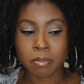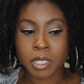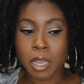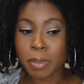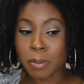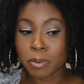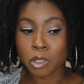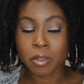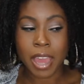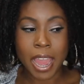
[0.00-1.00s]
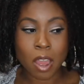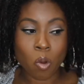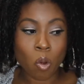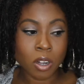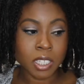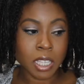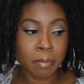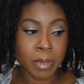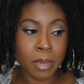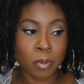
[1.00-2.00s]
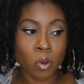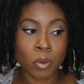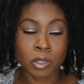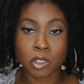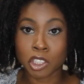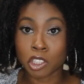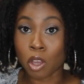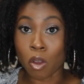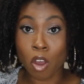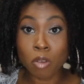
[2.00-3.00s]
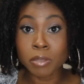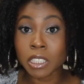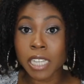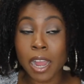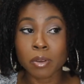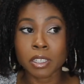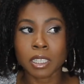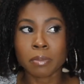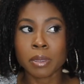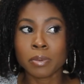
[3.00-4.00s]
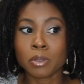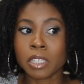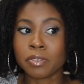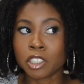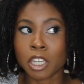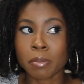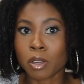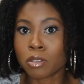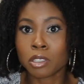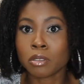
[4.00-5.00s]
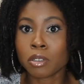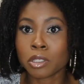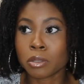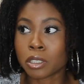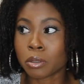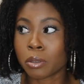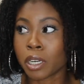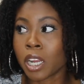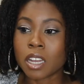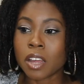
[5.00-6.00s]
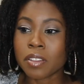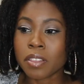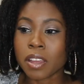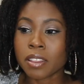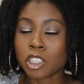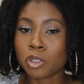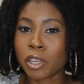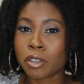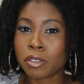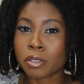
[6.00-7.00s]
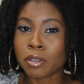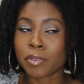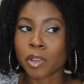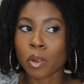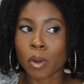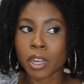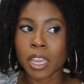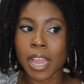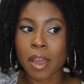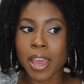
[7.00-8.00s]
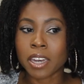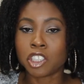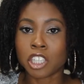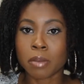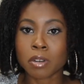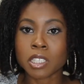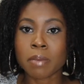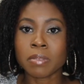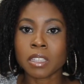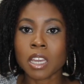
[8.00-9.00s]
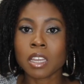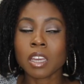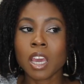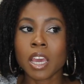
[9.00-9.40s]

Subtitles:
Some people do that, or some people will just go home and shower. Some people leave the gym and go to the grocery store. Another thing that you can do if you're working out at a gym or something